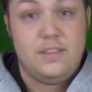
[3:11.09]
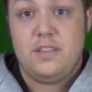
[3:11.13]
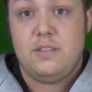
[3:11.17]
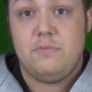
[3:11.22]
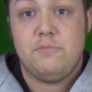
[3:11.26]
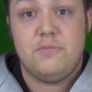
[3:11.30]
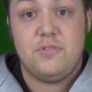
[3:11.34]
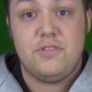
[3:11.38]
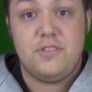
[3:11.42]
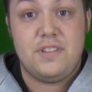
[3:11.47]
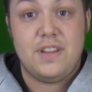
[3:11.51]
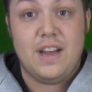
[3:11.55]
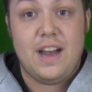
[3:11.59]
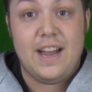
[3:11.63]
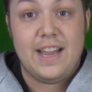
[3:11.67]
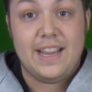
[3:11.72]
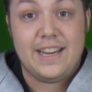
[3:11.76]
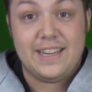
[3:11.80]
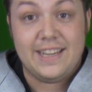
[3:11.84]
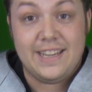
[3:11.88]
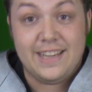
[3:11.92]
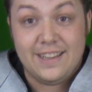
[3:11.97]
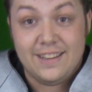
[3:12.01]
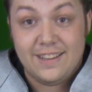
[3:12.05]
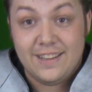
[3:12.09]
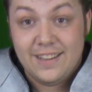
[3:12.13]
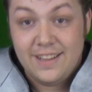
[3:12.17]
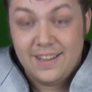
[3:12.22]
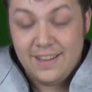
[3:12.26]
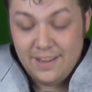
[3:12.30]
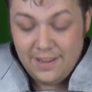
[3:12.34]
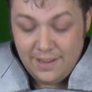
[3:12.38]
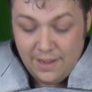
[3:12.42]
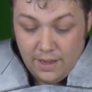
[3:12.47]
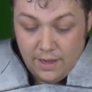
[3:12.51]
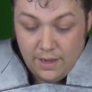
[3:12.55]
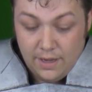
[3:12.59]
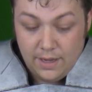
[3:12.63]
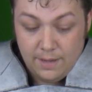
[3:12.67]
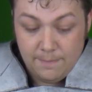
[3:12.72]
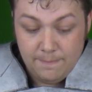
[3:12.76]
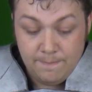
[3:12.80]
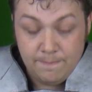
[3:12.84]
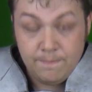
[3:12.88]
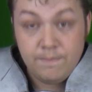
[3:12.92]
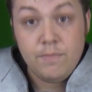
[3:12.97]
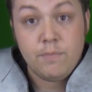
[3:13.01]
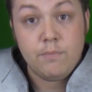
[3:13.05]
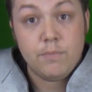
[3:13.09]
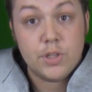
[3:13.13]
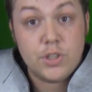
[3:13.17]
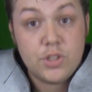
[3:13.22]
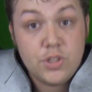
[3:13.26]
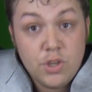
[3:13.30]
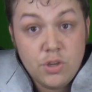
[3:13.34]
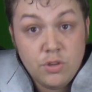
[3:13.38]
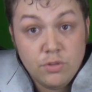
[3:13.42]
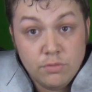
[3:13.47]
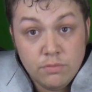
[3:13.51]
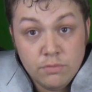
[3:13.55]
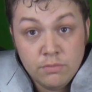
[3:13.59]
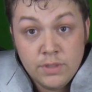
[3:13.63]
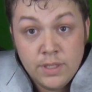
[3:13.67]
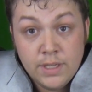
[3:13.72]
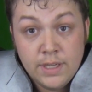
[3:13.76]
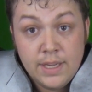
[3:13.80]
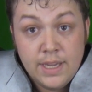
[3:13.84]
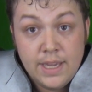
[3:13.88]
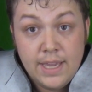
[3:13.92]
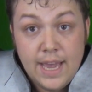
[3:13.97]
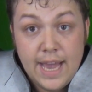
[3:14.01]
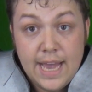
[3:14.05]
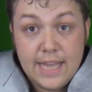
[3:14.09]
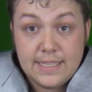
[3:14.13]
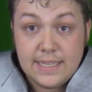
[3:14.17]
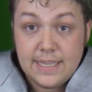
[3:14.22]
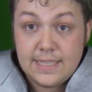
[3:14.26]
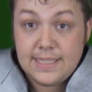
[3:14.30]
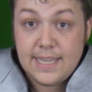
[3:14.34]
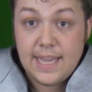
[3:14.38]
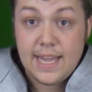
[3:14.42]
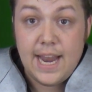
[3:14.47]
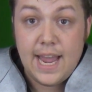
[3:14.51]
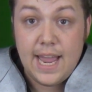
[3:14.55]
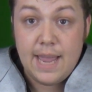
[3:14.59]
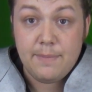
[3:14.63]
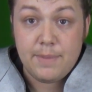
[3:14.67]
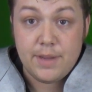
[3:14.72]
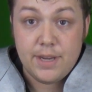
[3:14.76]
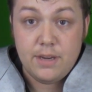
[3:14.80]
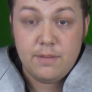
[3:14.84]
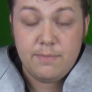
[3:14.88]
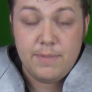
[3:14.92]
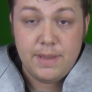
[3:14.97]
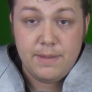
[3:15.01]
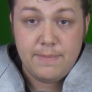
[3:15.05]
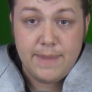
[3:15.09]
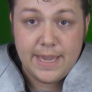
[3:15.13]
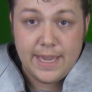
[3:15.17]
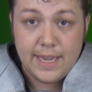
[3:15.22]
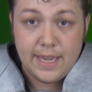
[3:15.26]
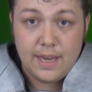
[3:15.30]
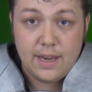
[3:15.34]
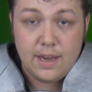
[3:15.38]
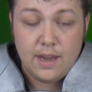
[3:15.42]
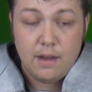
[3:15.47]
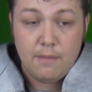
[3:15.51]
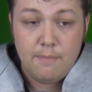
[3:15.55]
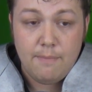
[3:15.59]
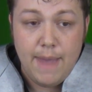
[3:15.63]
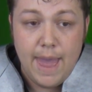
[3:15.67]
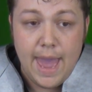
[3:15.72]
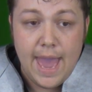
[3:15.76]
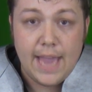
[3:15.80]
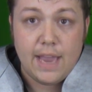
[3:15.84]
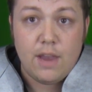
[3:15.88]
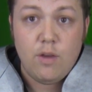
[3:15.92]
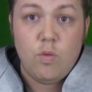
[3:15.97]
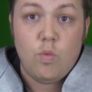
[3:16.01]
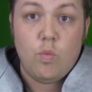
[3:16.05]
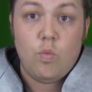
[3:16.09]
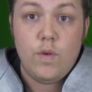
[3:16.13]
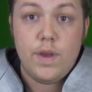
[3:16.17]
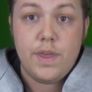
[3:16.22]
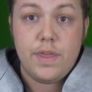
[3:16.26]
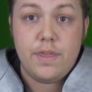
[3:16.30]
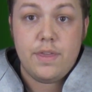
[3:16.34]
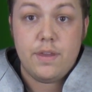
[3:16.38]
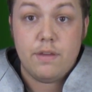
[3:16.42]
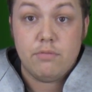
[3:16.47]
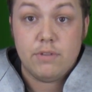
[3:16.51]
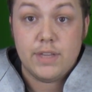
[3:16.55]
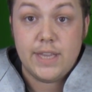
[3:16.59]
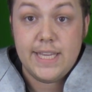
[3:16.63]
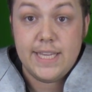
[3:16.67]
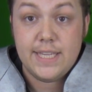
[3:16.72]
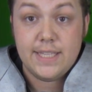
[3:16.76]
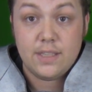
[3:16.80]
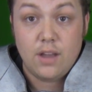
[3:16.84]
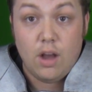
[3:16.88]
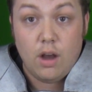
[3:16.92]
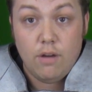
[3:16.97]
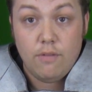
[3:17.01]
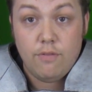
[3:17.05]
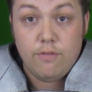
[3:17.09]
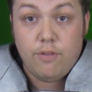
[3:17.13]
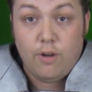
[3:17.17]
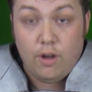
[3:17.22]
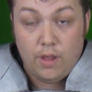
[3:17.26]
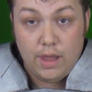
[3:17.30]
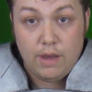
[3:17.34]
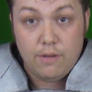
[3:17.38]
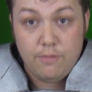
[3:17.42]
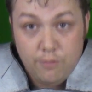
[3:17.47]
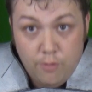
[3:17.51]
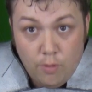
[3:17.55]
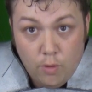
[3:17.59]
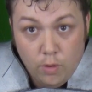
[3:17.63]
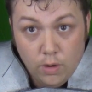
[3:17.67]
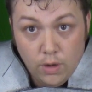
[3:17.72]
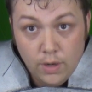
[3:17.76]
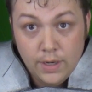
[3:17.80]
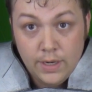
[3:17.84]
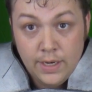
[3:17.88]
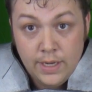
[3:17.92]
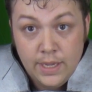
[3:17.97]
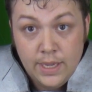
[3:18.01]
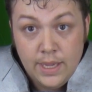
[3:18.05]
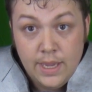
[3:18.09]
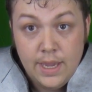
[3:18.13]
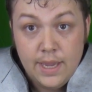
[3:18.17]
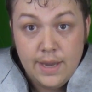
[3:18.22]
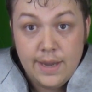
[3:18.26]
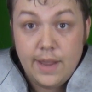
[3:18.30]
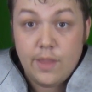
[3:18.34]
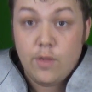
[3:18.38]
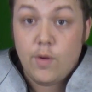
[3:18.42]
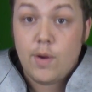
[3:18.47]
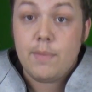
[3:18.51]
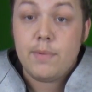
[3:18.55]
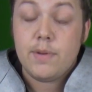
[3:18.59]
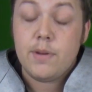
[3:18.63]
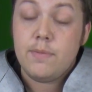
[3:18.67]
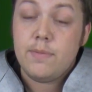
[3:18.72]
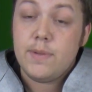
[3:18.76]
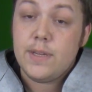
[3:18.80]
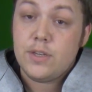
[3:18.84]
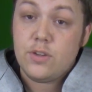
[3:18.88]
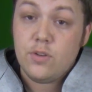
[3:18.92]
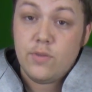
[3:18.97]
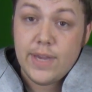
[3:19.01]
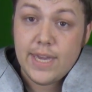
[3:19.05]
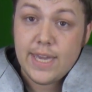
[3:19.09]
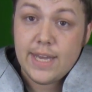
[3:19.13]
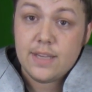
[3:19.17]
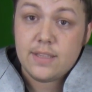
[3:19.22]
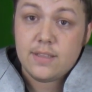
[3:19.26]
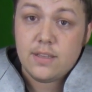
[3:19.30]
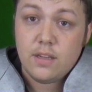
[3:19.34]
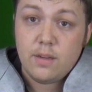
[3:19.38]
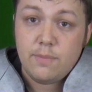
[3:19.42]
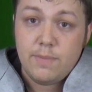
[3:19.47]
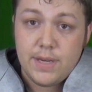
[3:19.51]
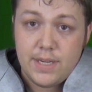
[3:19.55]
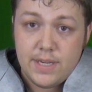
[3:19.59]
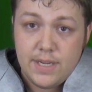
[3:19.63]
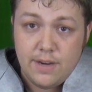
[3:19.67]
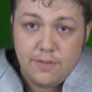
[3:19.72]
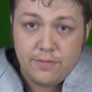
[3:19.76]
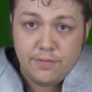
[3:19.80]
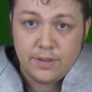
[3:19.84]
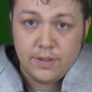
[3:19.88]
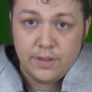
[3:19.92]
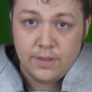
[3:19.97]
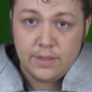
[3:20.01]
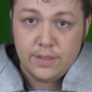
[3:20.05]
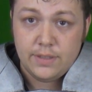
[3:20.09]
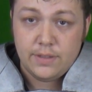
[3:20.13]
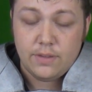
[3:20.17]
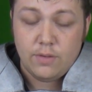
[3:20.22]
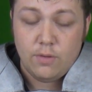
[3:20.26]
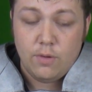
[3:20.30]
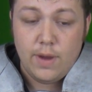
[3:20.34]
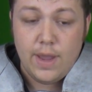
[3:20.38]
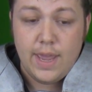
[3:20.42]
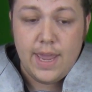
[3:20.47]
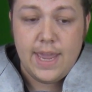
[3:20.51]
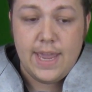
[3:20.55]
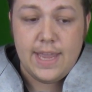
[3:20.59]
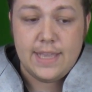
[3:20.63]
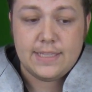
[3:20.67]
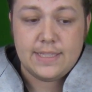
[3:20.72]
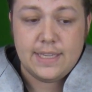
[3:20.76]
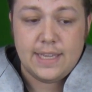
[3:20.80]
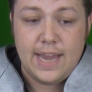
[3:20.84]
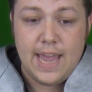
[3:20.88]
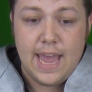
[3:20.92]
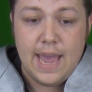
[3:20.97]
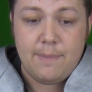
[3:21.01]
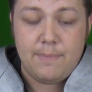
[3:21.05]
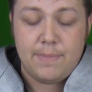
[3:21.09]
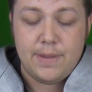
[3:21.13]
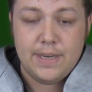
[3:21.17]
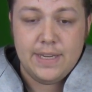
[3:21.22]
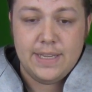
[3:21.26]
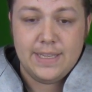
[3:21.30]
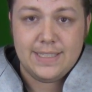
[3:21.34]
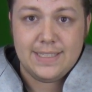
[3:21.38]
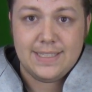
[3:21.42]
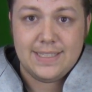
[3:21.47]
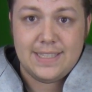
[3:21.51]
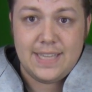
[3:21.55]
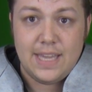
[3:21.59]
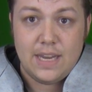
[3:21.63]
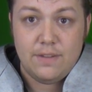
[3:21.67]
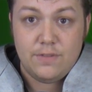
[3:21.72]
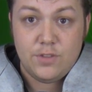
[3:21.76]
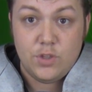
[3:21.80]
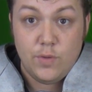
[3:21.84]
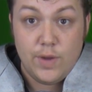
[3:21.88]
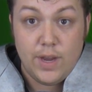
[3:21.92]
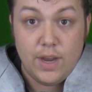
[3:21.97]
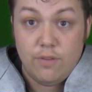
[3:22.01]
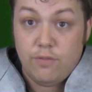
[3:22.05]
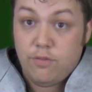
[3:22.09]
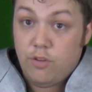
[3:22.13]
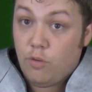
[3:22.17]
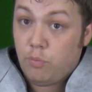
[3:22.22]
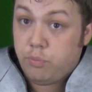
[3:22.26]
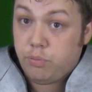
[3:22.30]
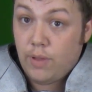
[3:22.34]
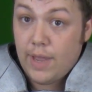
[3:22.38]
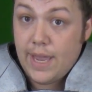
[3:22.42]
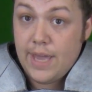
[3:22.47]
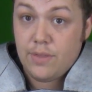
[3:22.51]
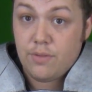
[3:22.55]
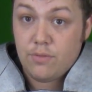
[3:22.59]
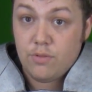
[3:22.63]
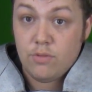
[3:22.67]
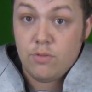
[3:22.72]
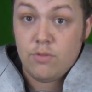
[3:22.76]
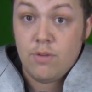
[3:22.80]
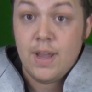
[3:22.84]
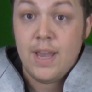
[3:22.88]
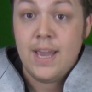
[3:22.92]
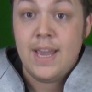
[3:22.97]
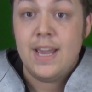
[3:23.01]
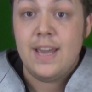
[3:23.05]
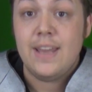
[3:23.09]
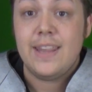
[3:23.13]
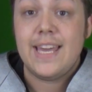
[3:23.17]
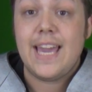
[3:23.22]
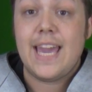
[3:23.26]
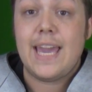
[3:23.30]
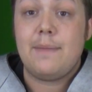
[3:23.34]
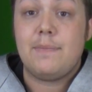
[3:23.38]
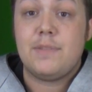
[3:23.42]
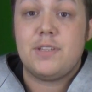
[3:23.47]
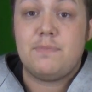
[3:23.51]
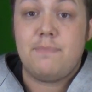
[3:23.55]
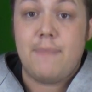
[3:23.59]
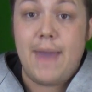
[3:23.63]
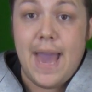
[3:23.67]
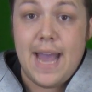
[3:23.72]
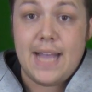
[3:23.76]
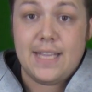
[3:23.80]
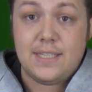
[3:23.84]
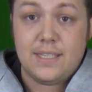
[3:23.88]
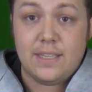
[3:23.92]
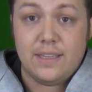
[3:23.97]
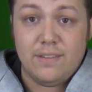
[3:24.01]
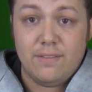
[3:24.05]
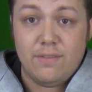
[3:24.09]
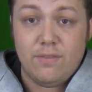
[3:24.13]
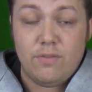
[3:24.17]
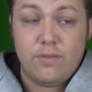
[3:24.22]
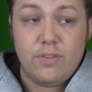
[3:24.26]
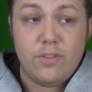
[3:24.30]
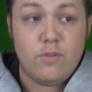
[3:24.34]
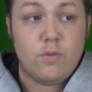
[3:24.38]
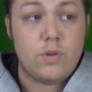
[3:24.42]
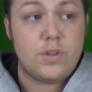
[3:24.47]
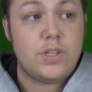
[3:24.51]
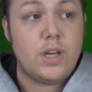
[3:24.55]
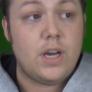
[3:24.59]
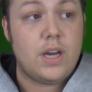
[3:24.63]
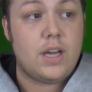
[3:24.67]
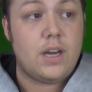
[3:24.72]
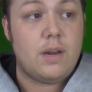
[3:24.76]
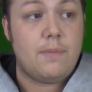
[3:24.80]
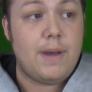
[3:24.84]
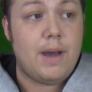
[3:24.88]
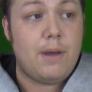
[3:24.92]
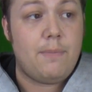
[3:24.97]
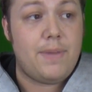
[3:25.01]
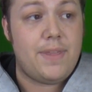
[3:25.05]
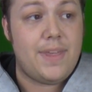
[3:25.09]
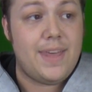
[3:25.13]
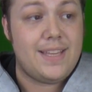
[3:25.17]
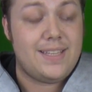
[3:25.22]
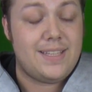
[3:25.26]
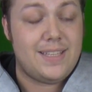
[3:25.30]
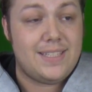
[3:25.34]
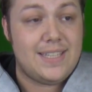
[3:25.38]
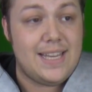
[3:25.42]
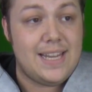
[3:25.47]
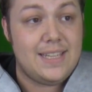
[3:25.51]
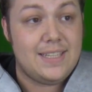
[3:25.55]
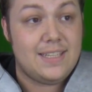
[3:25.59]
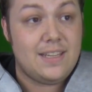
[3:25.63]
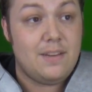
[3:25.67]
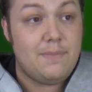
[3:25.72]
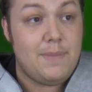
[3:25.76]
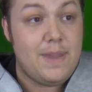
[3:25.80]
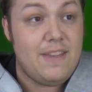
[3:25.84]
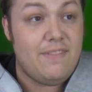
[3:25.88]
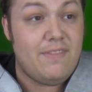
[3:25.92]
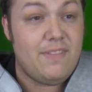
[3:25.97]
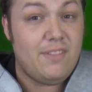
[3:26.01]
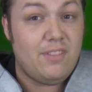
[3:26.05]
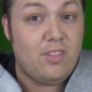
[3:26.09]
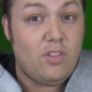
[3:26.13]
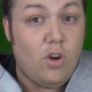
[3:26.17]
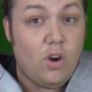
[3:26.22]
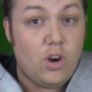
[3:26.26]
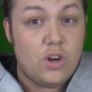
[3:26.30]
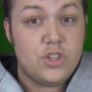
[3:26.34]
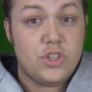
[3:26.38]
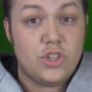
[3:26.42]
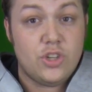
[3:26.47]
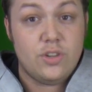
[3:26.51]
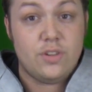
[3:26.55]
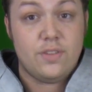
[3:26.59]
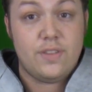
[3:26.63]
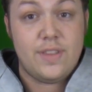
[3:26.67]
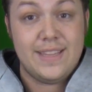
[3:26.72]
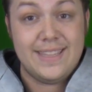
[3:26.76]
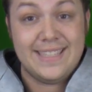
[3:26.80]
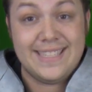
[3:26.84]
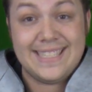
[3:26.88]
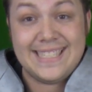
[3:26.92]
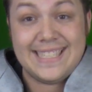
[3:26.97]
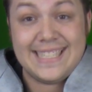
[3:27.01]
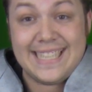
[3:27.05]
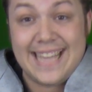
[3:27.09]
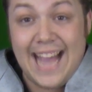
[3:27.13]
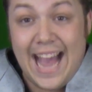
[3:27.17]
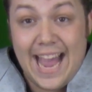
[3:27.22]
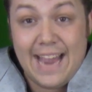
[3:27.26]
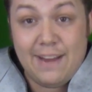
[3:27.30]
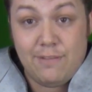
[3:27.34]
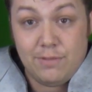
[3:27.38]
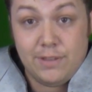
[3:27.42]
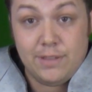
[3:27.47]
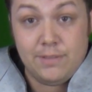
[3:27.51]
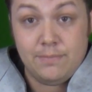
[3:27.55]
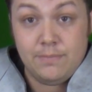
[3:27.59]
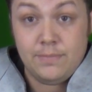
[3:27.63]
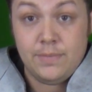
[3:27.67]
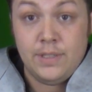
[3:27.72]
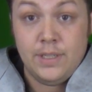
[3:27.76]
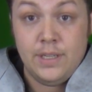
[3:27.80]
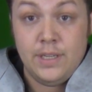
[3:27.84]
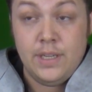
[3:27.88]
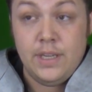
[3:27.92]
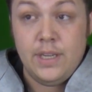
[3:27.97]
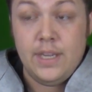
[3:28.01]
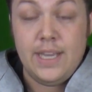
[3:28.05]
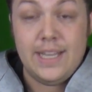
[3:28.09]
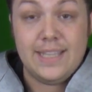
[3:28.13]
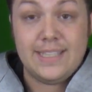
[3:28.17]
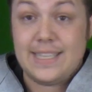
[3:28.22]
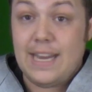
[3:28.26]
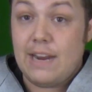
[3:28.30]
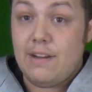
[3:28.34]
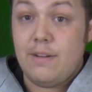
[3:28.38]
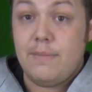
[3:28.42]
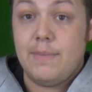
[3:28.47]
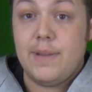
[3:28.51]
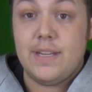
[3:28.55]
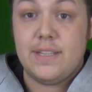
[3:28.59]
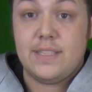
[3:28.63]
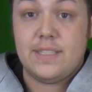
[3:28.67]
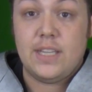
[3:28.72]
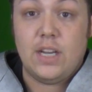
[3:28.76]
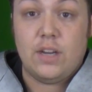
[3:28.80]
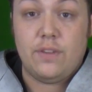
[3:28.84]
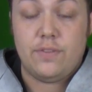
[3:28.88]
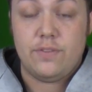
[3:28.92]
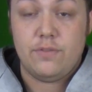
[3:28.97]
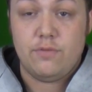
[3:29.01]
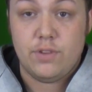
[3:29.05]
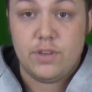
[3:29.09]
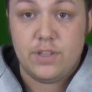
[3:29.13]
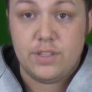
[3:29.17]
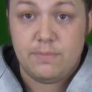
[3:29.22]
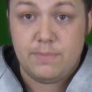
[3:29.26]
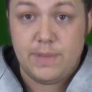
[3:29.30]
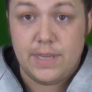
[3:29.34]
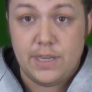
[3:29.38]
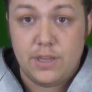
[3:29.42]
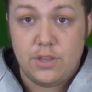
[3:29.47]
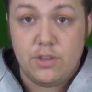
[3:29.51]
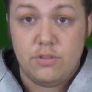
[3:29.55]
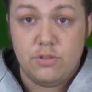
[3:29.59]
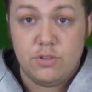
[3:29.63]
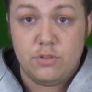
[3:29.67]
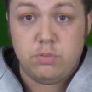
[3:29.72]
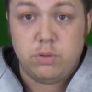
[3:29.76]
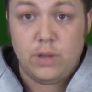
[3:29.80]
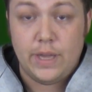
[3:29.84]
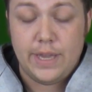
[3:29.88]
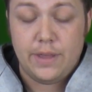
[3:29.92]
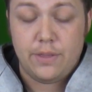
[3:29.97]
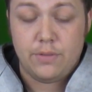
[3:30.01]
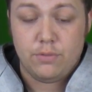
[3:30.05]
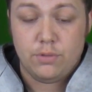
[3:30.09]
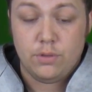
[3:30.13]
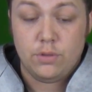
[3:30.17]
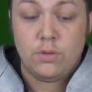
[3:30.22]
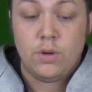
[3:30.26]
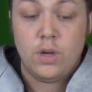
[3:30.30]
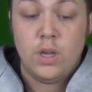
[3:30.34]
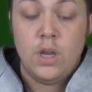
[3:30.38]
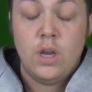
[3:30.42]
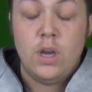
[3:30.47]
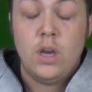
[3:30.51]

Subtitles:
I'm just dying here. But soon. As I said, I'm going to be making a comeback with the release of Fallout 4. Now, the way I'm going to be doing it is a little bit different. The way it's going to happen is, instead of doing a full playthrough, the game is massive. We're talking about, Bethesda said it's going to be even larger than Skyrim. And Skyrim in itself would be a huge playthrough.